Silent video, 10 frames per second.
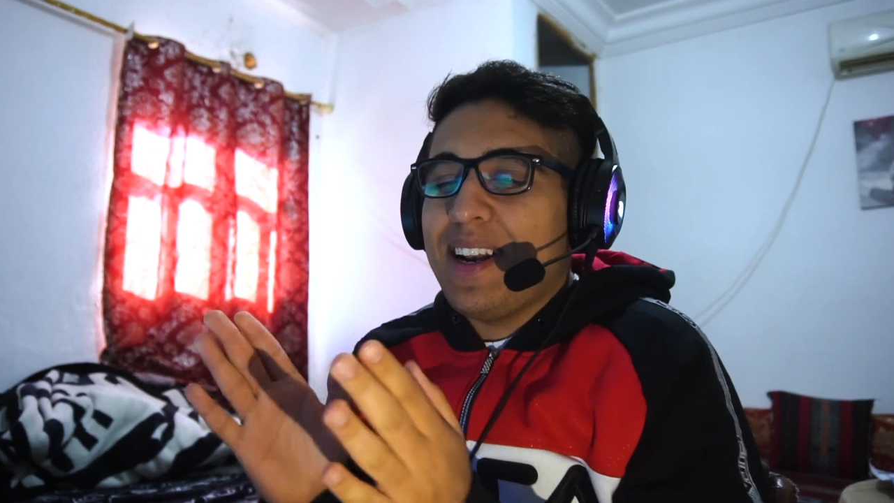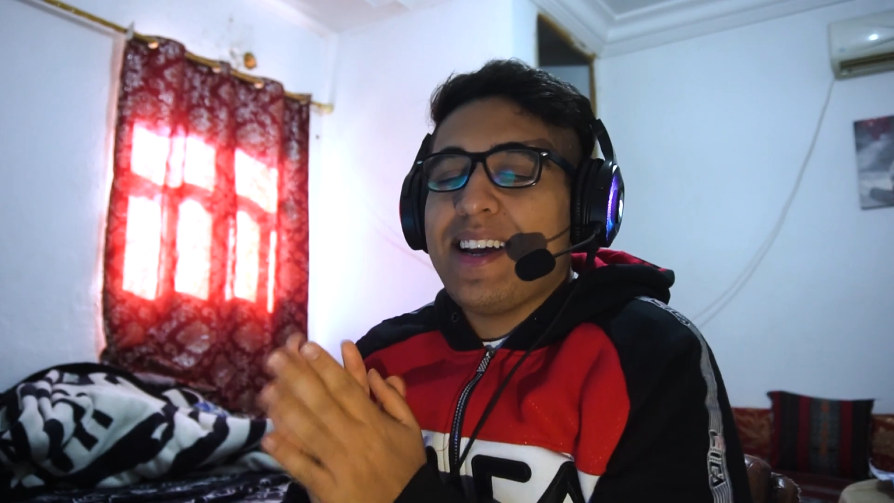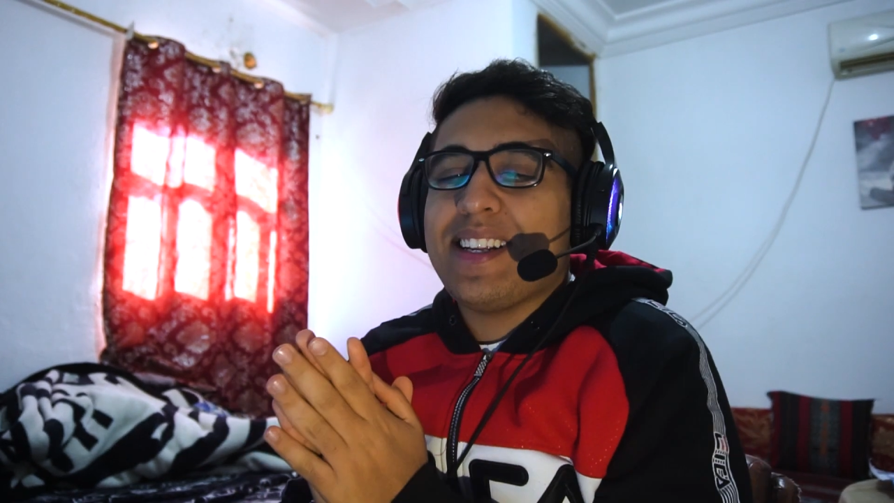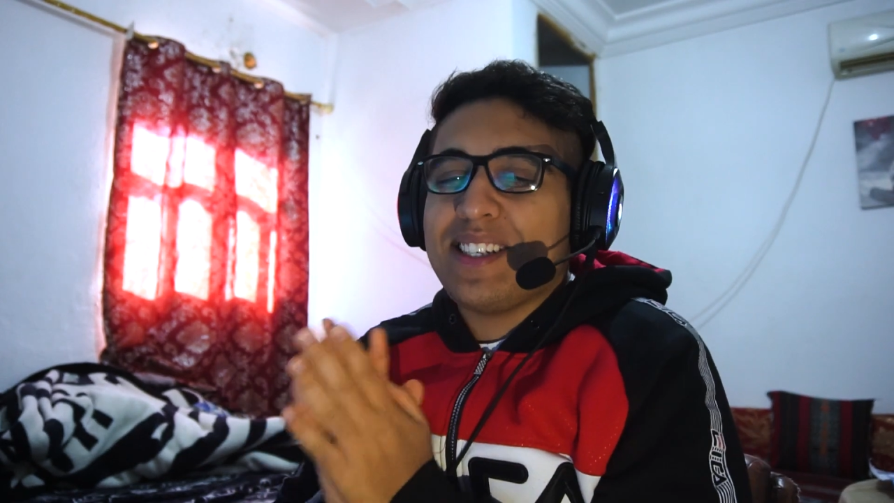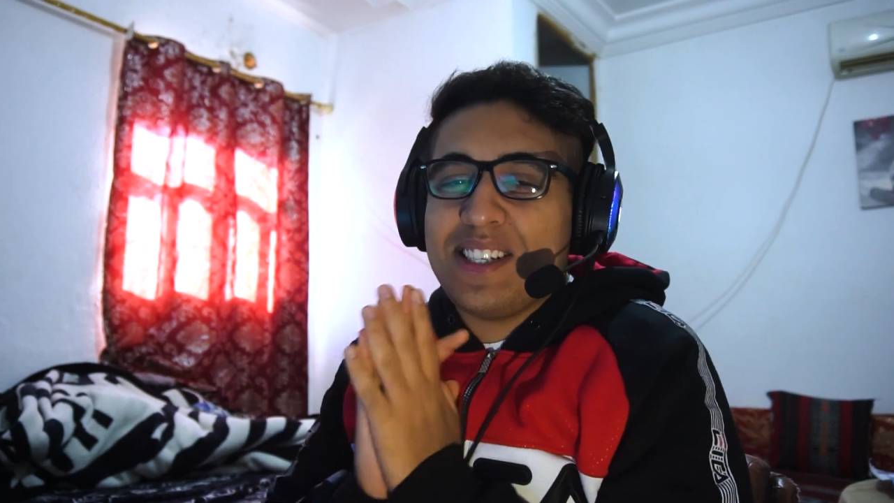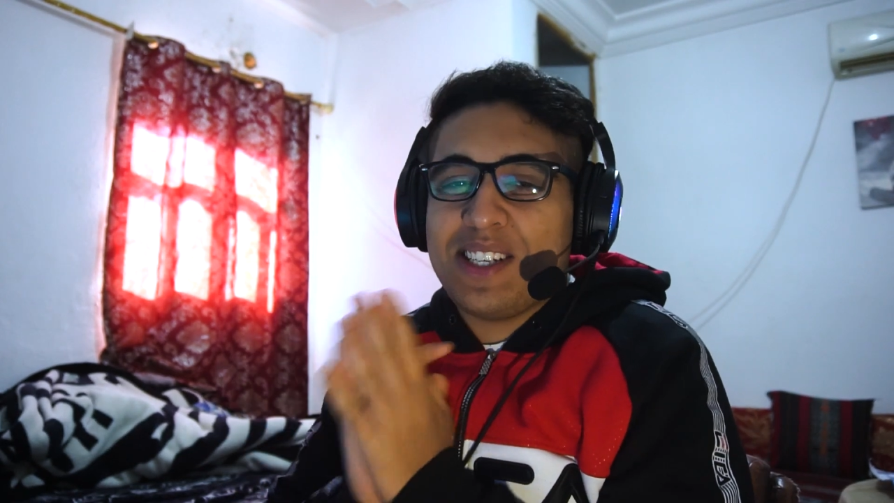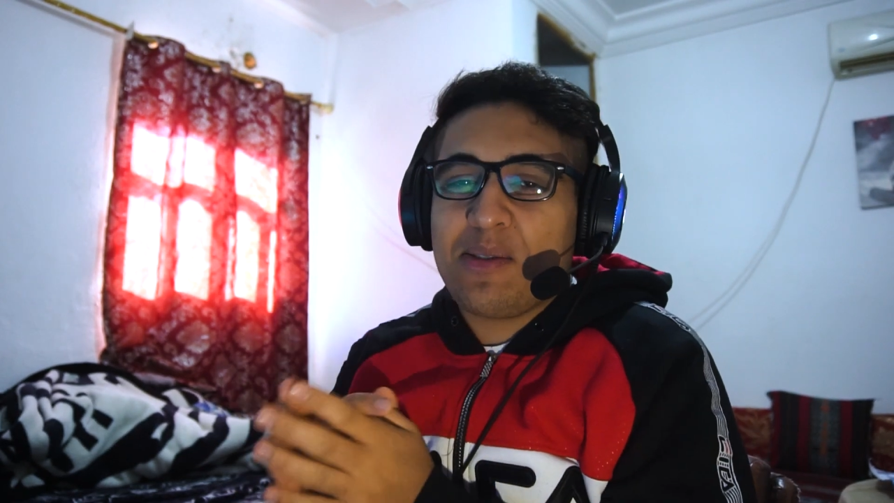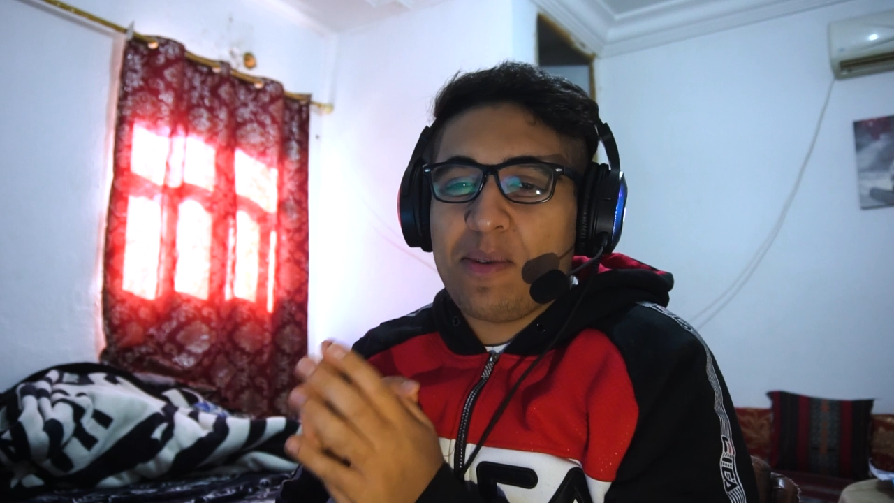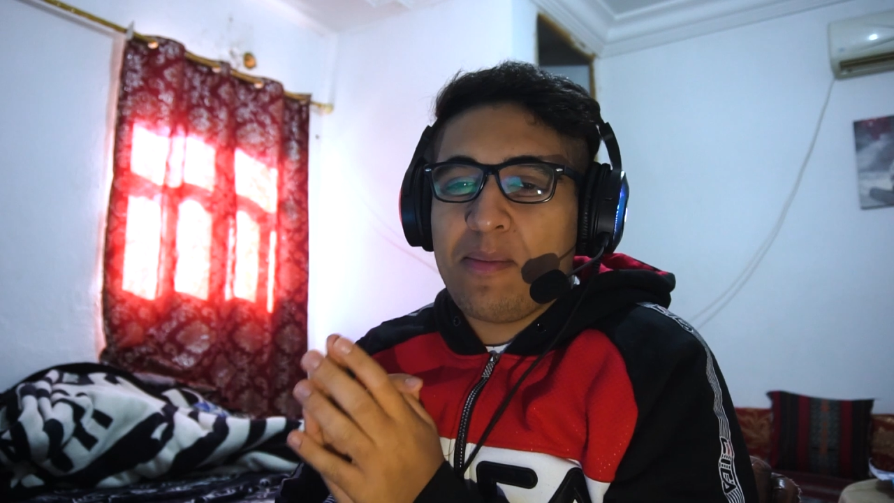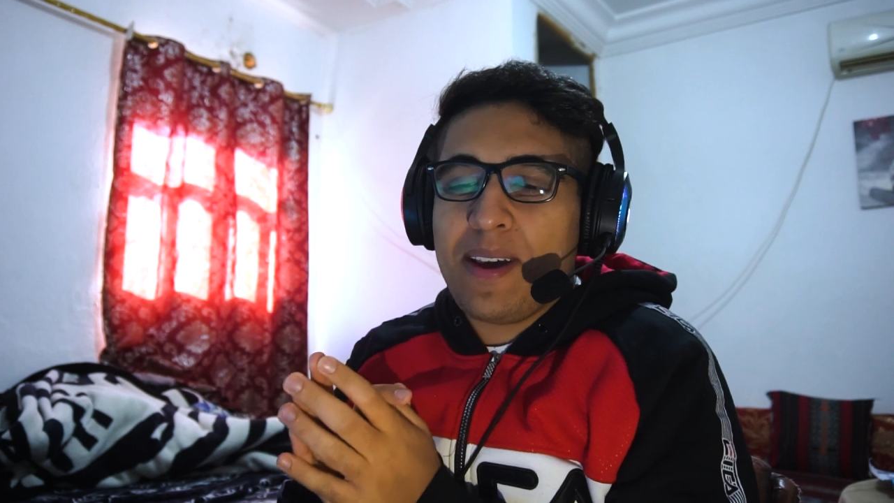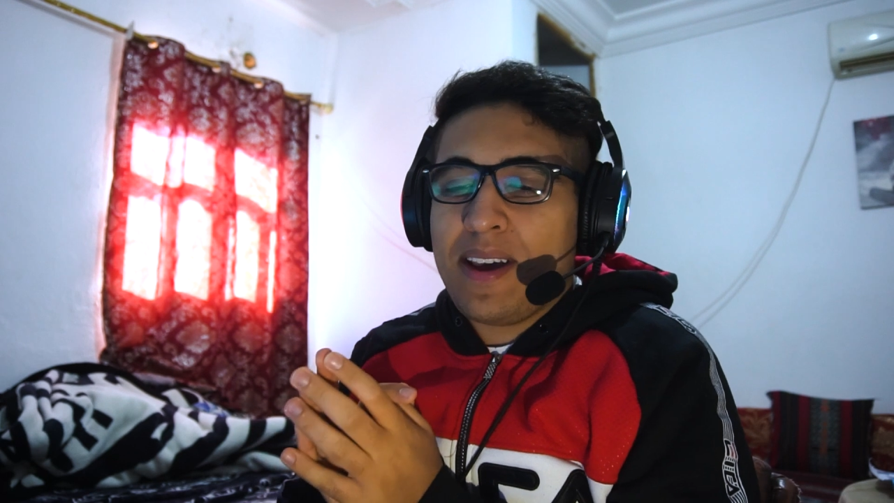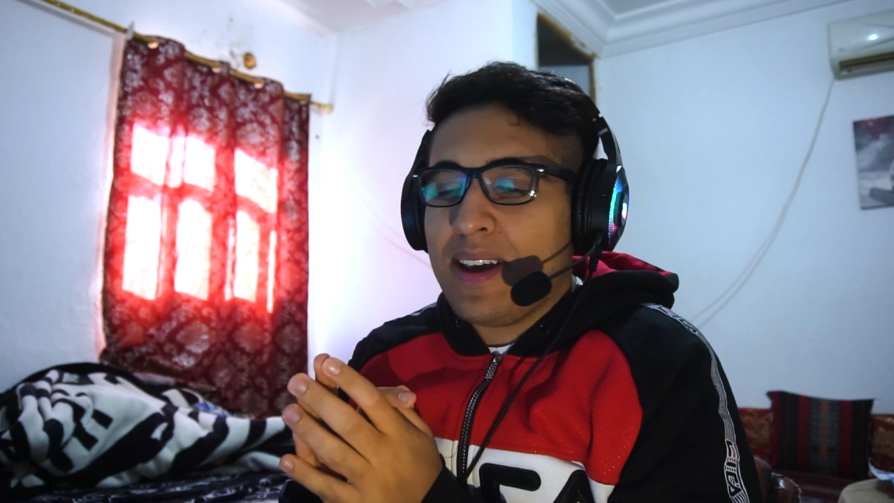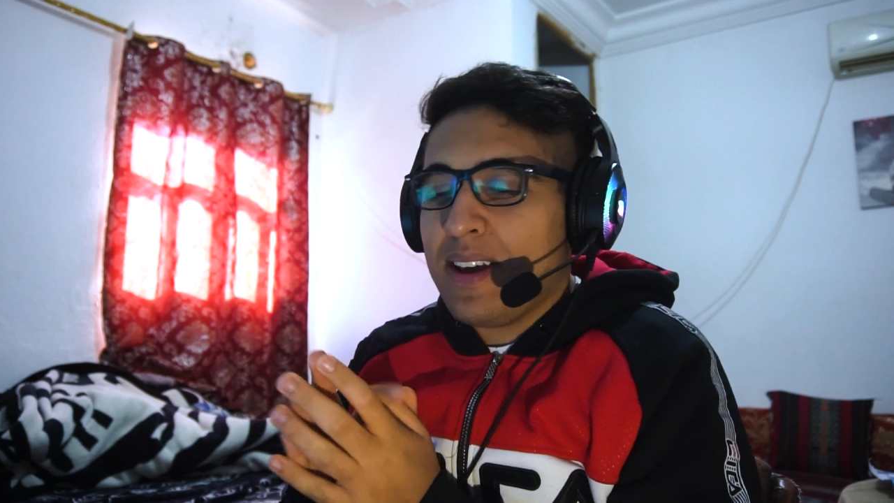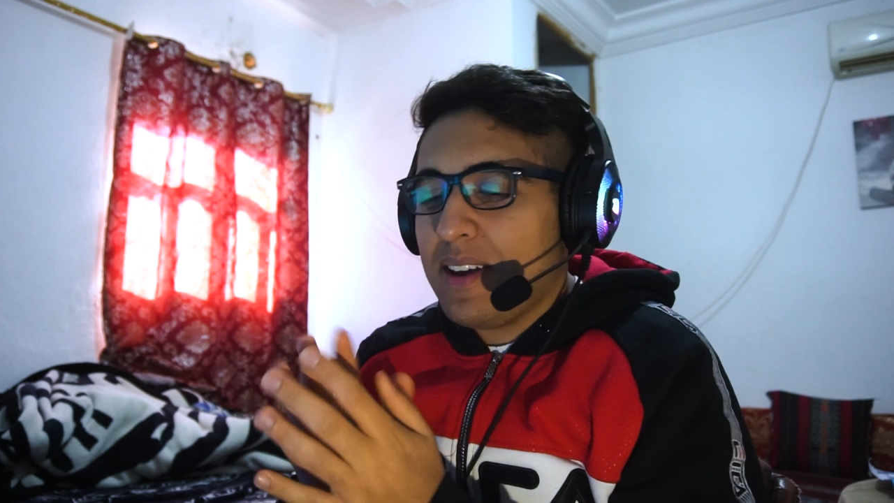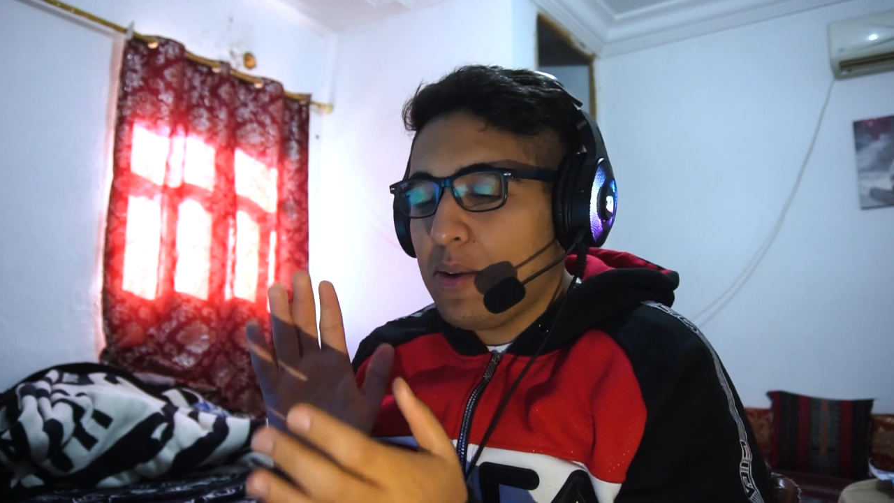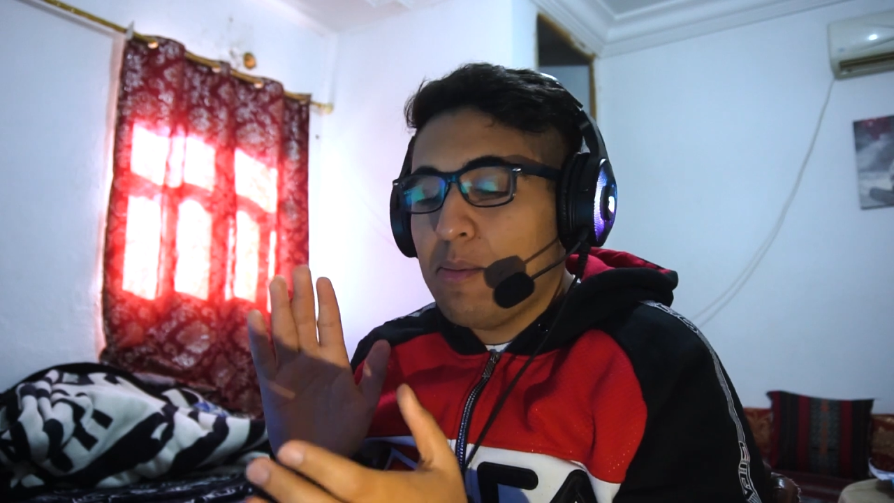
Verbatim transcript: Ladies and gentlemen, man,